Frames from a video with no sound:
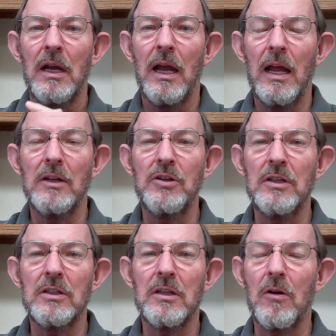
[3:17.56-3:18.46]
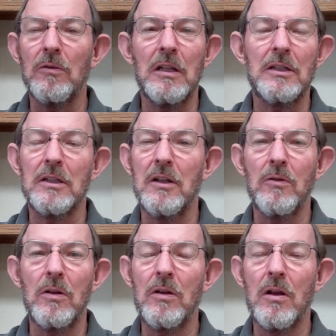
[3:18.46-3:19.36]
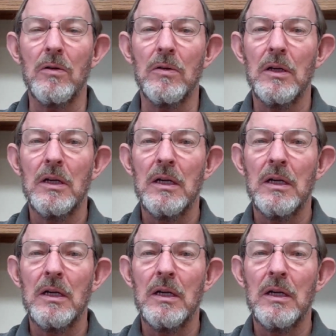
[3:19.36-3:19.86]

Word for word: and, and jesus said well, oh, listen no no no